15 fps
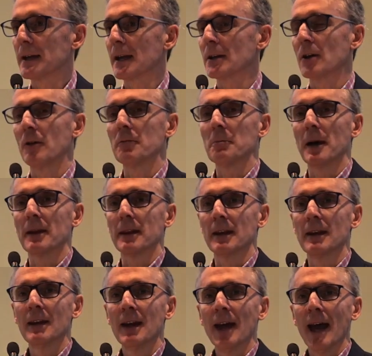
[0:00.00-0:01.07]
kicked off by the
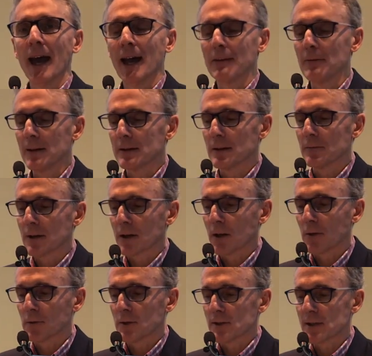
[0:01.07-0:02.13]
advent of the
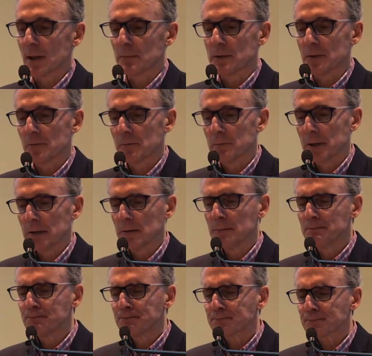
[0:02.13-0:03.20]
contraceptive pill.
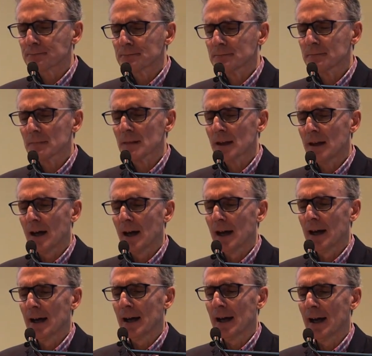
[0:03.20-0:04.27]

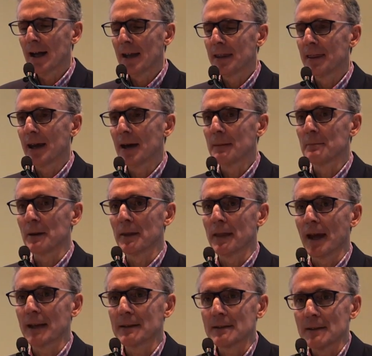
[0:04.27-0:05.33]
But
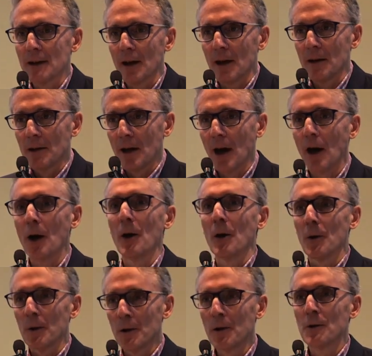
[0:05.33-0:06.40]
that
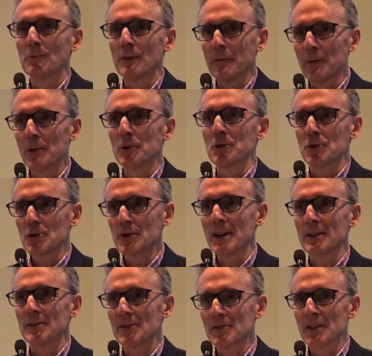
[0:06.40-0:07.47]
whole revolution
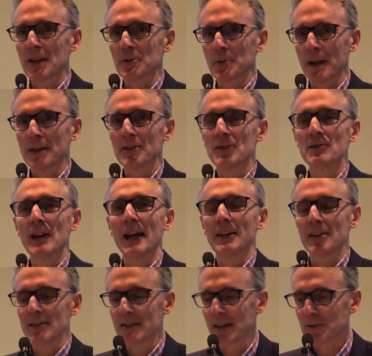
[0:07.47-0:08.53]
in sexual
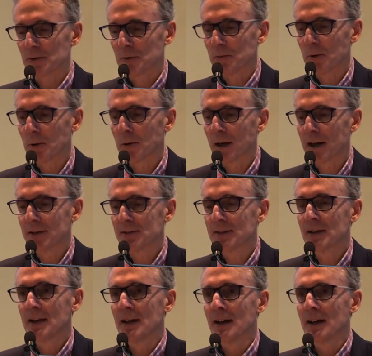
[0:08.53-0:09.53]
understanding, sexual mores,